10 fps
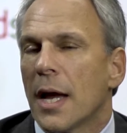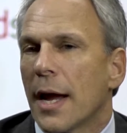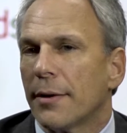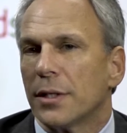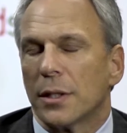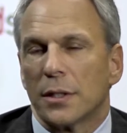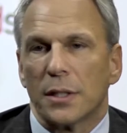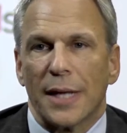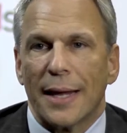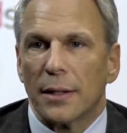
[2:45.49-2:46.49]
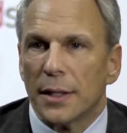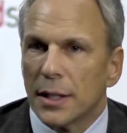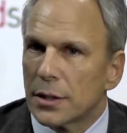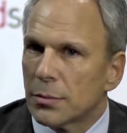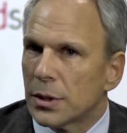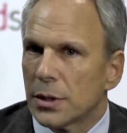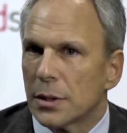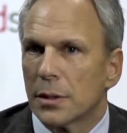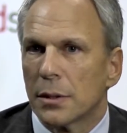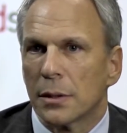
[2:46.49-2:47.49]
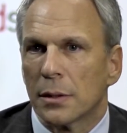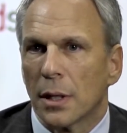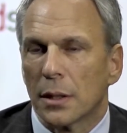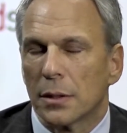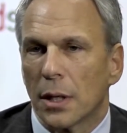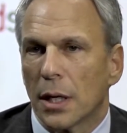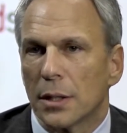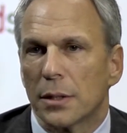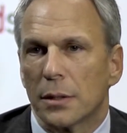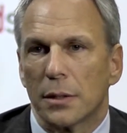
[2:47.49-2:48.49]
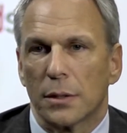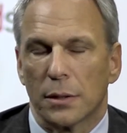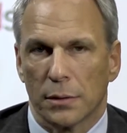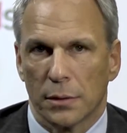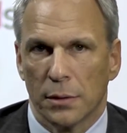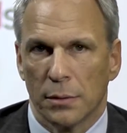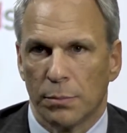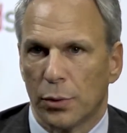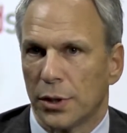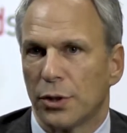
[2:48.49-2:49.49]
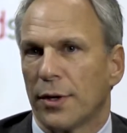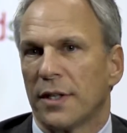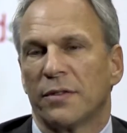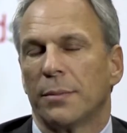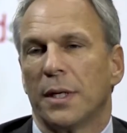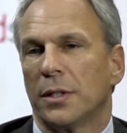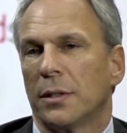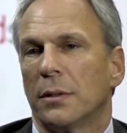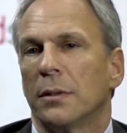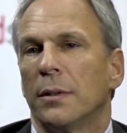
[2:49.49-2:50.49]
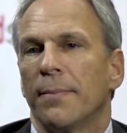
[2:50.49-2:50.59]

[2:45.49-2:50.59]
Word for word: areas such as analytics, which is uh, to us just an important transformational